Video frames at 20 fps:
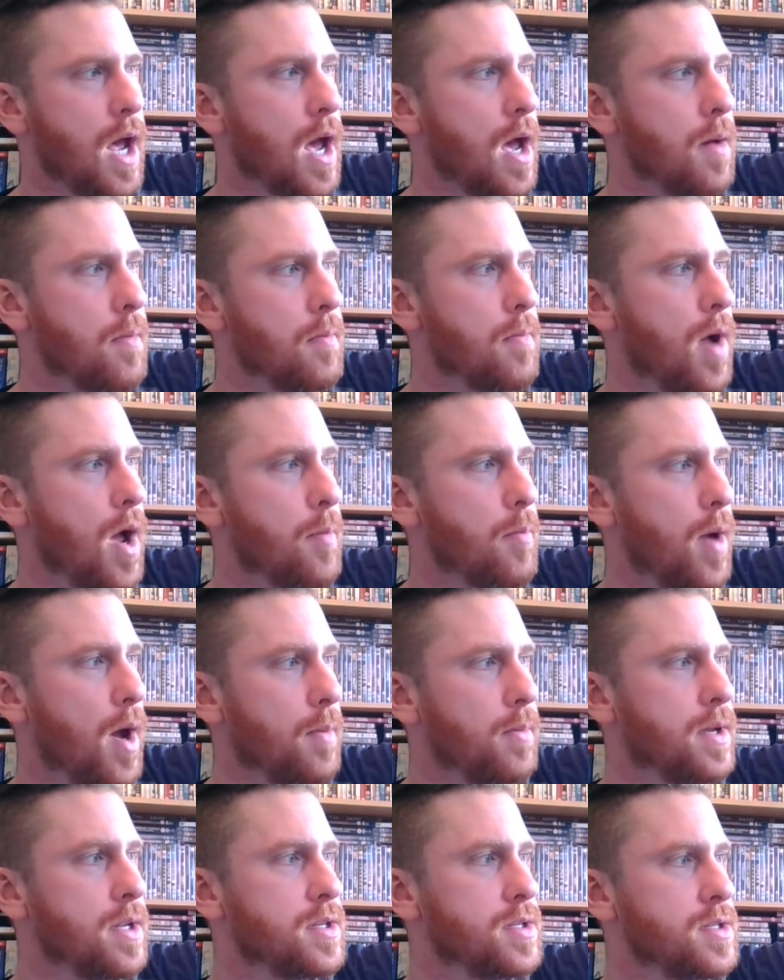I
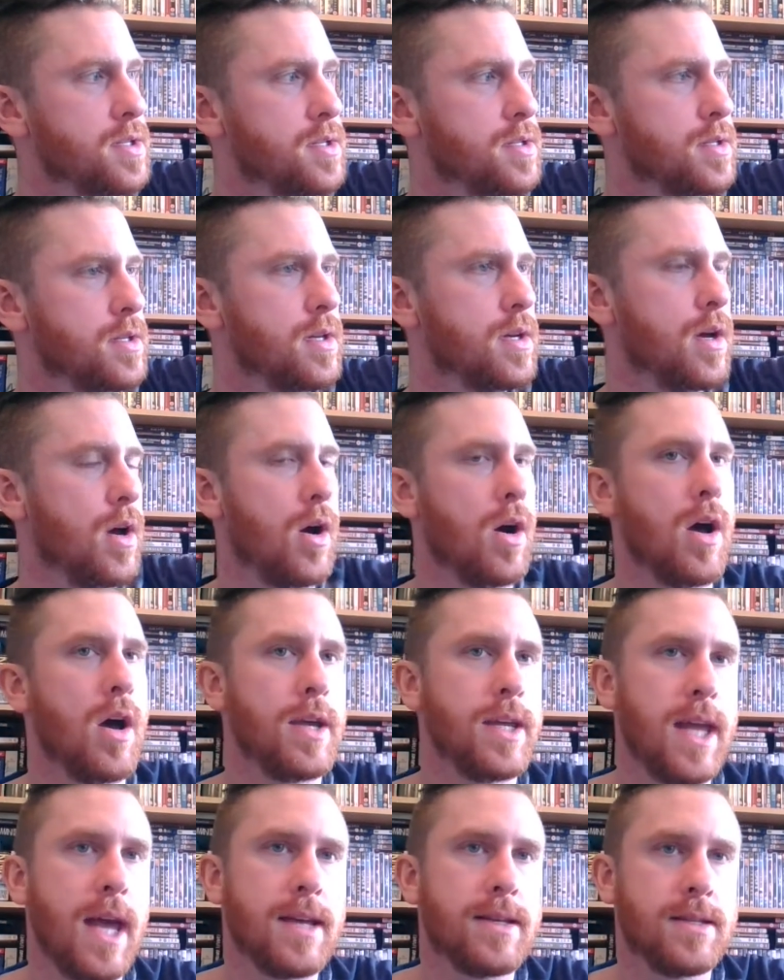published
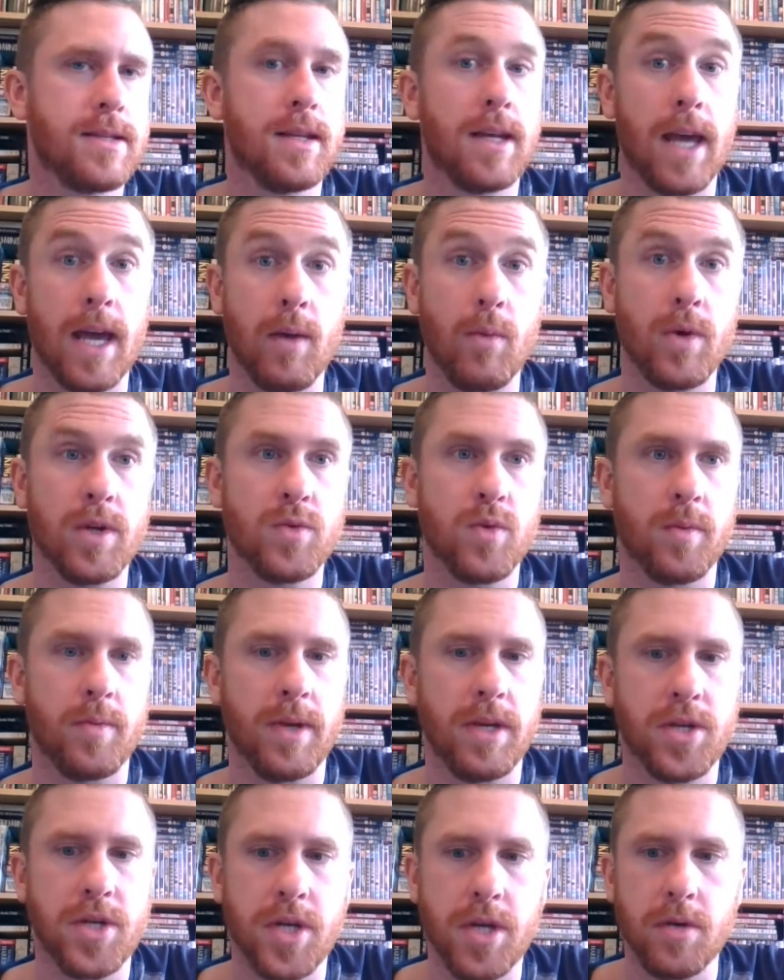yesterday, which would
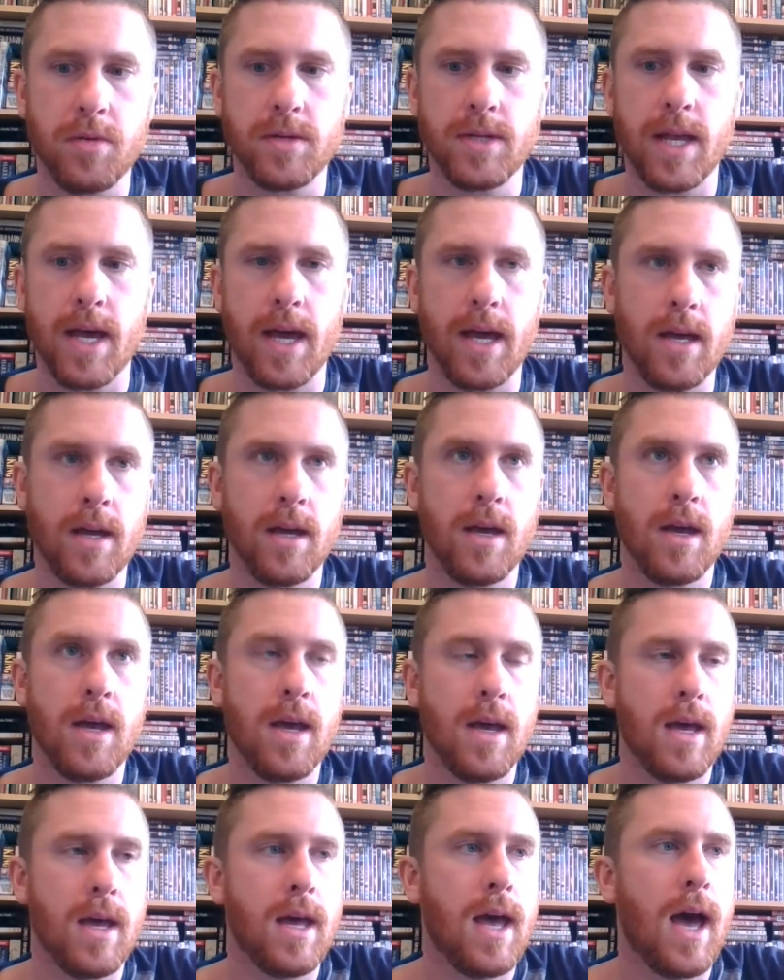be Tuesday.
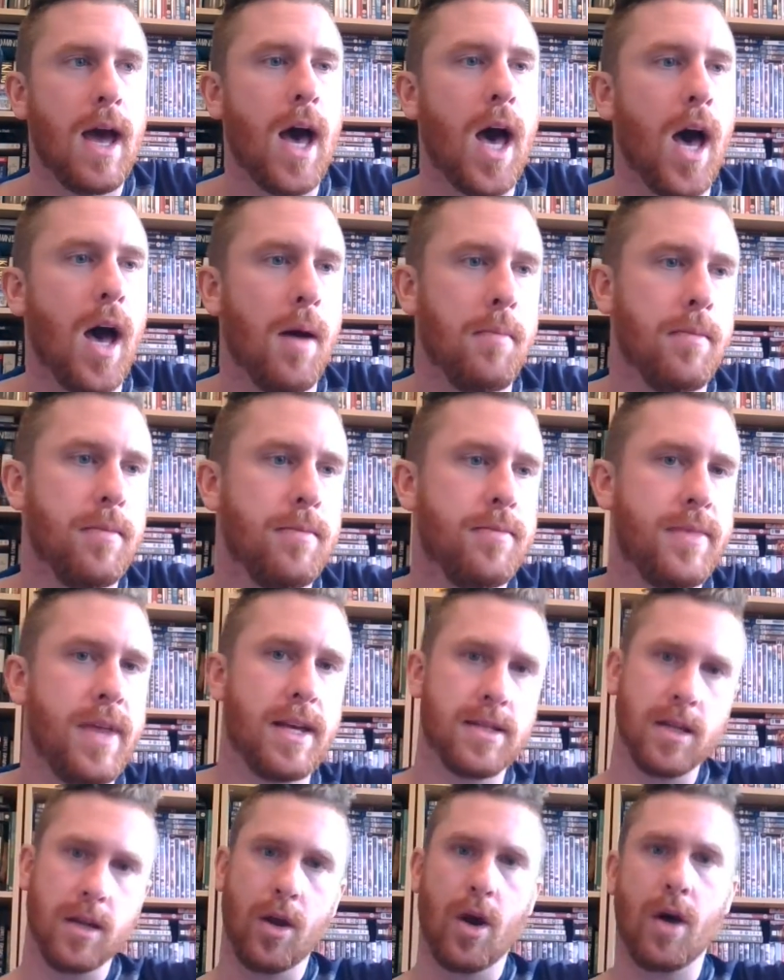
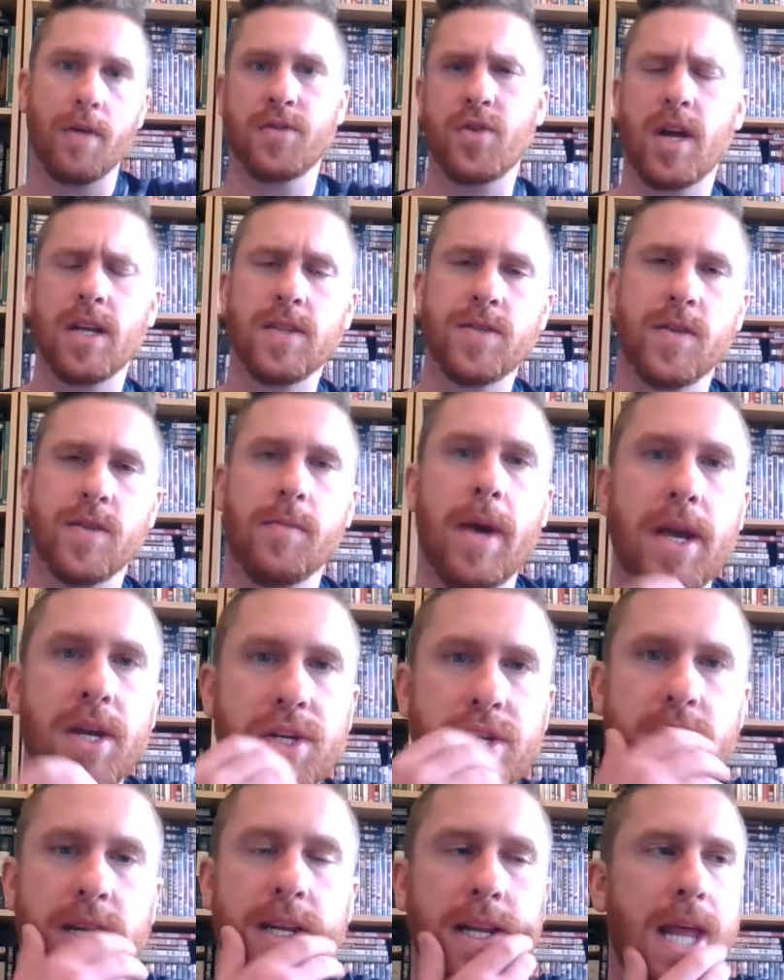There's a lot of
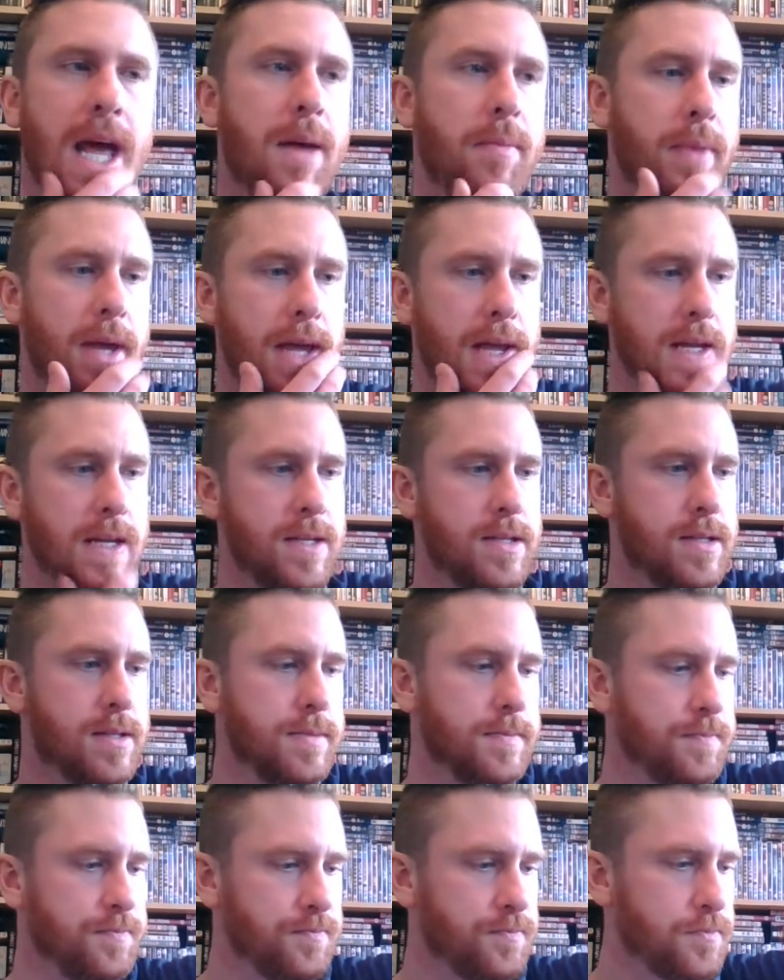transformation in that piece
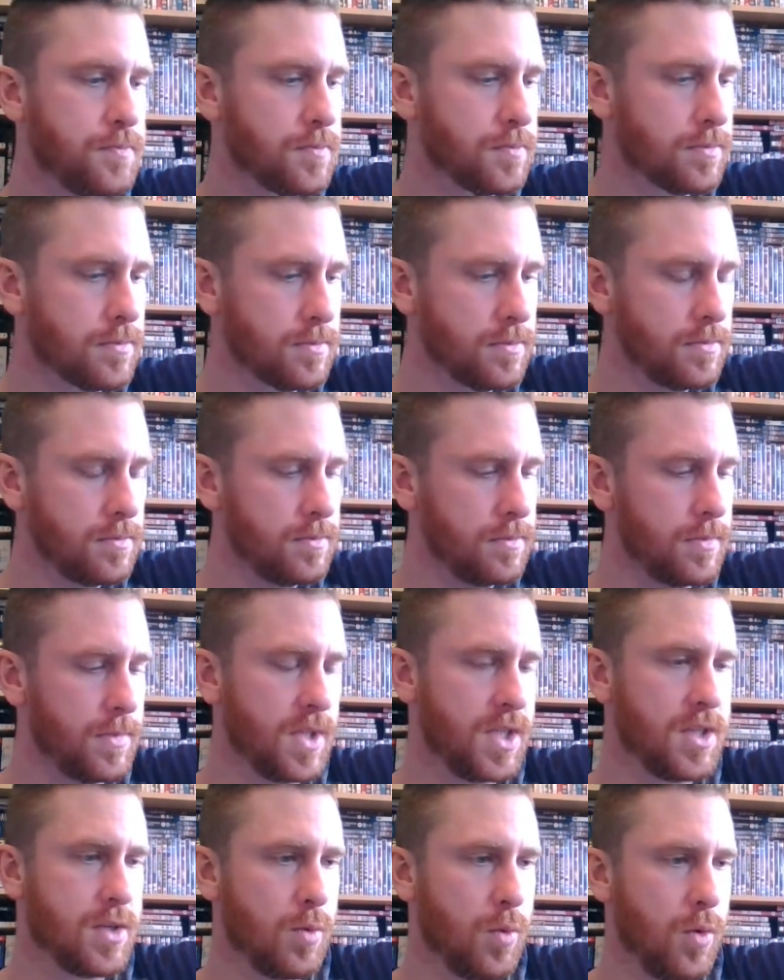
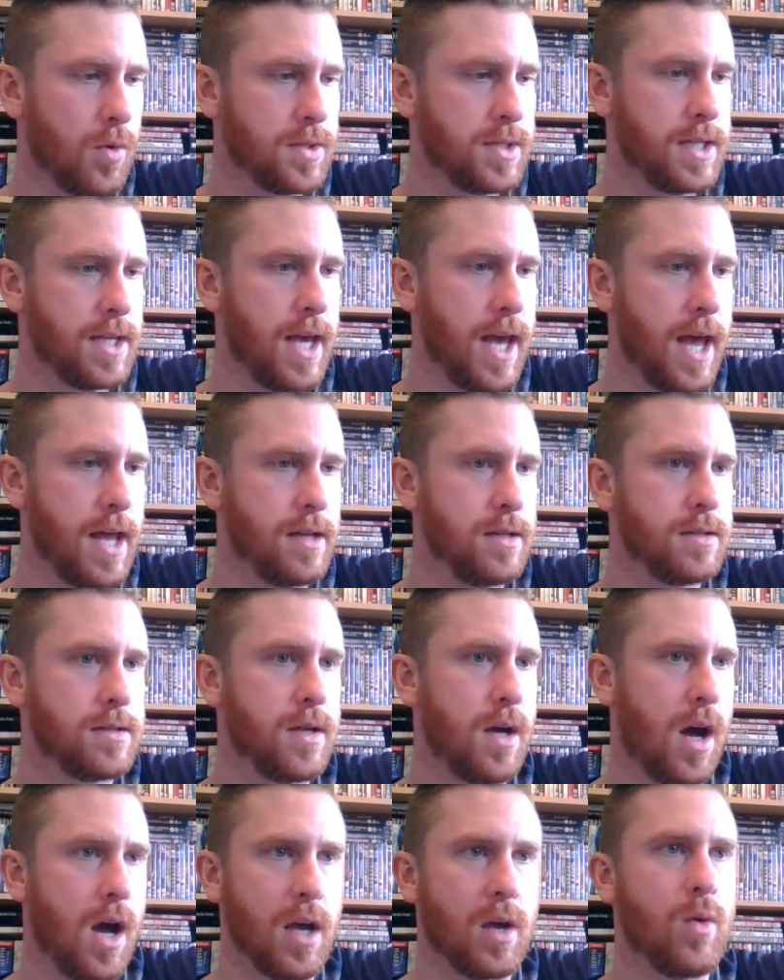towards the end.
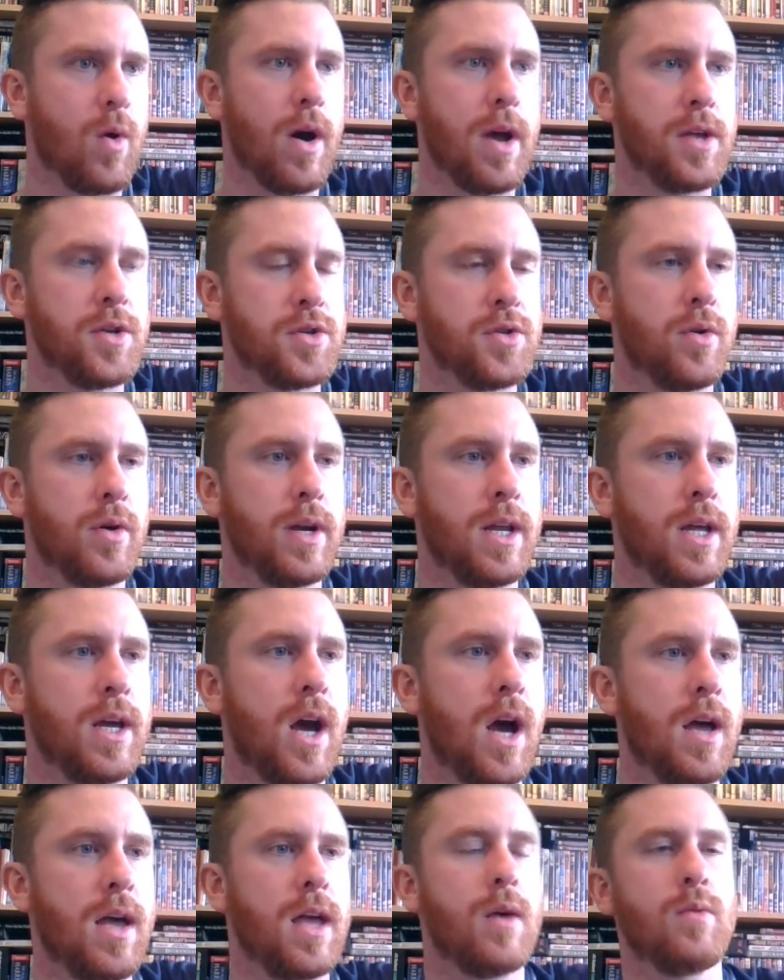I quite enjoyed it.
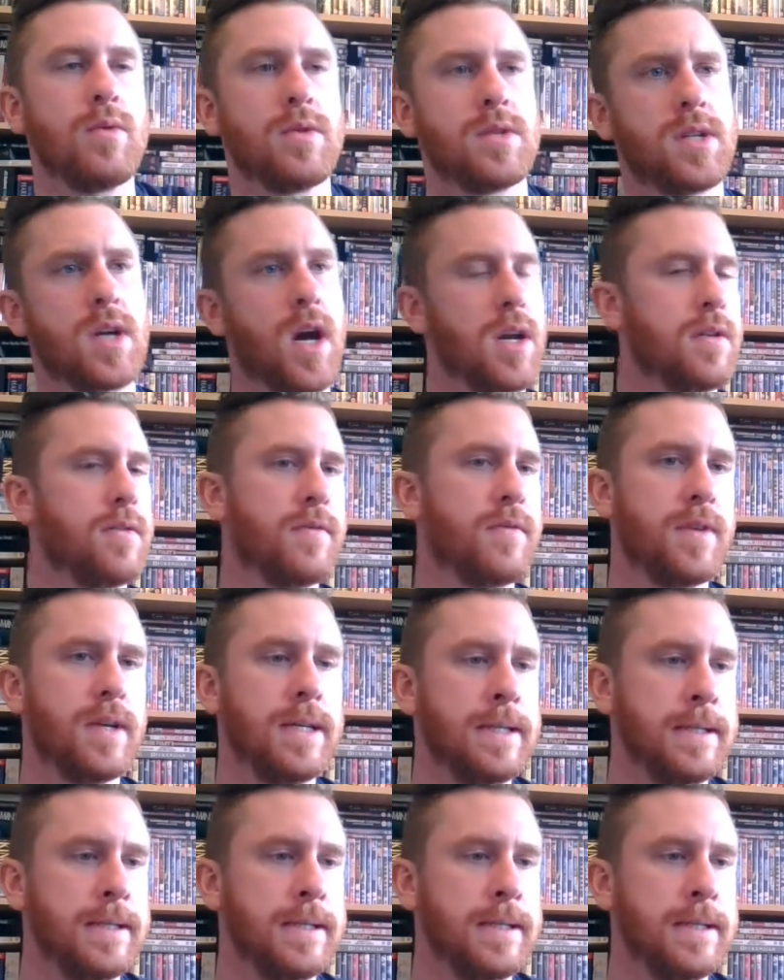It was kind of,